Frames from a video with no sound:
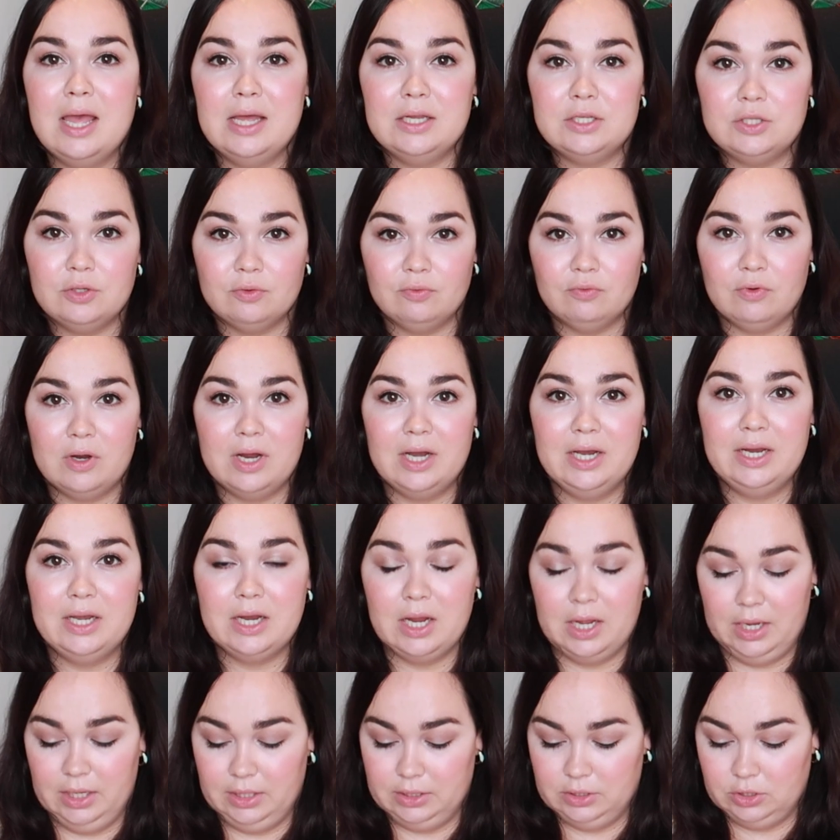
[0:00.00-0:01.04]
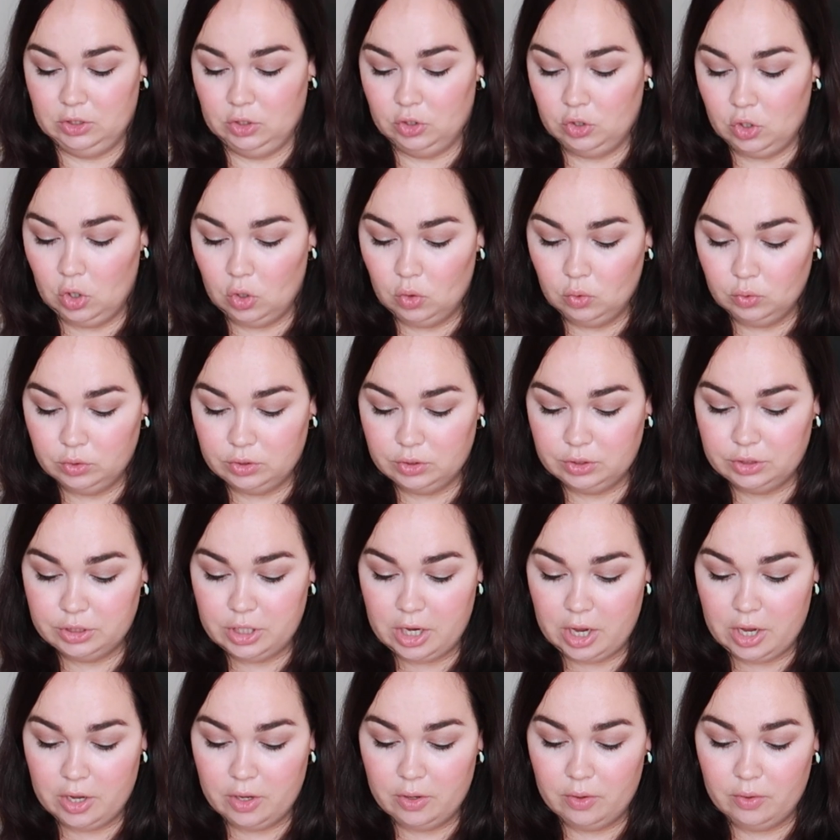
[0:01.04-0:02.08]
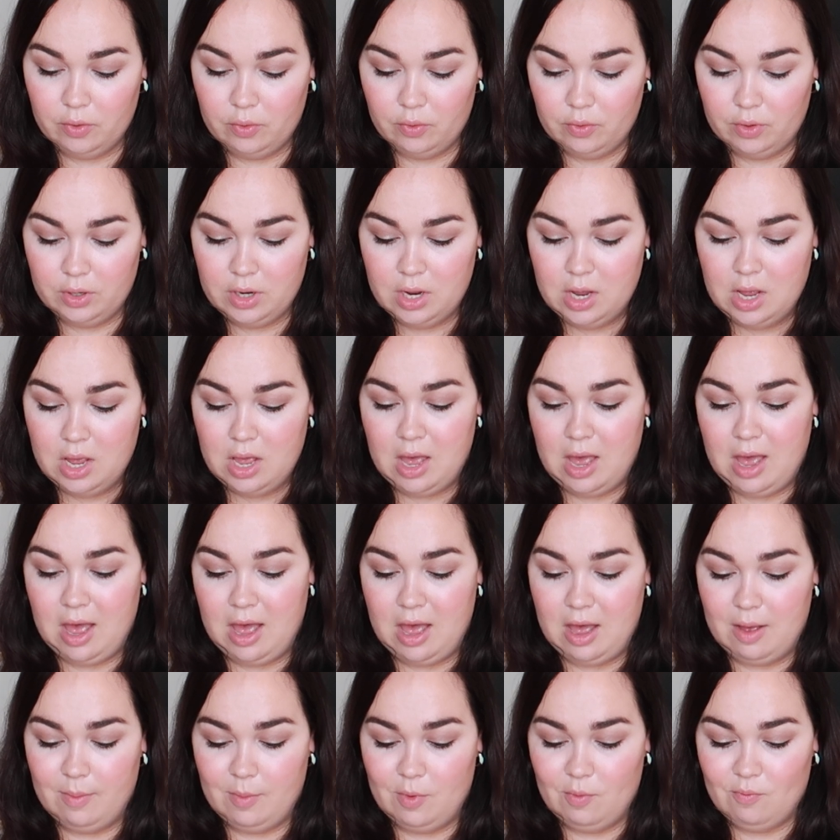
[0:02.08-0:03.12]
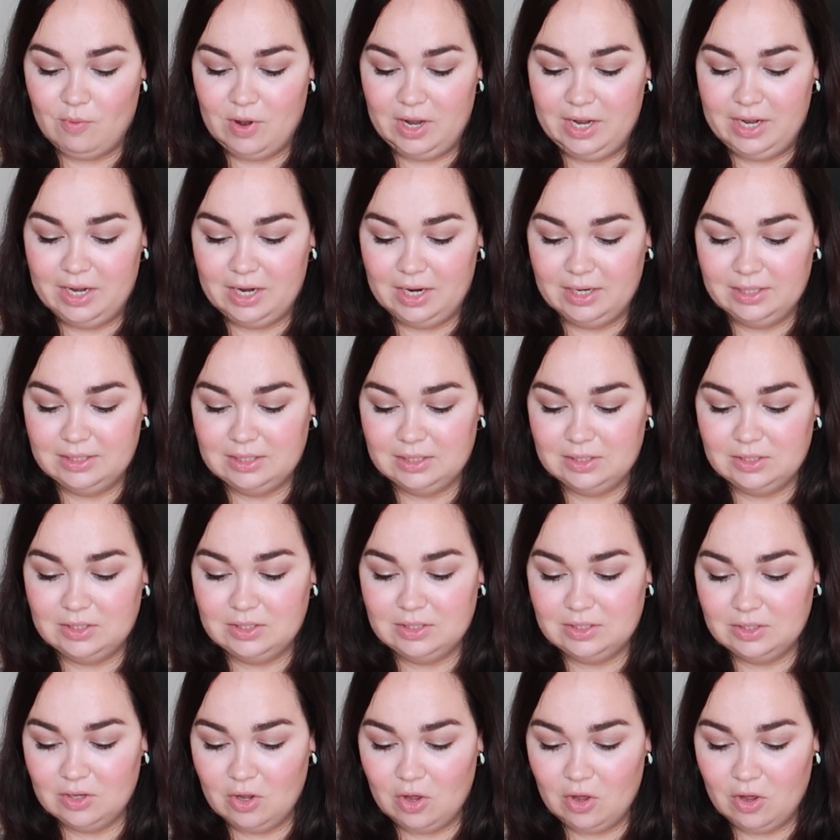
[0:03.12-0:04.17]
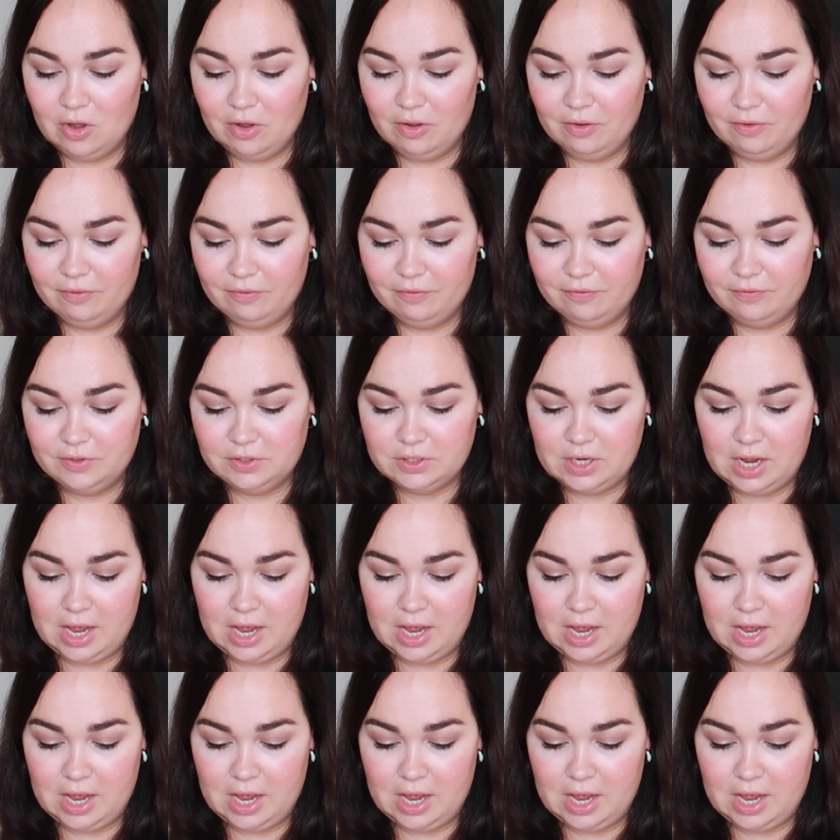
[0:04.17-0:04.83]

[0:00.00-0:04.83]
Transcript: It's a really nice golden tone, really nice and soft.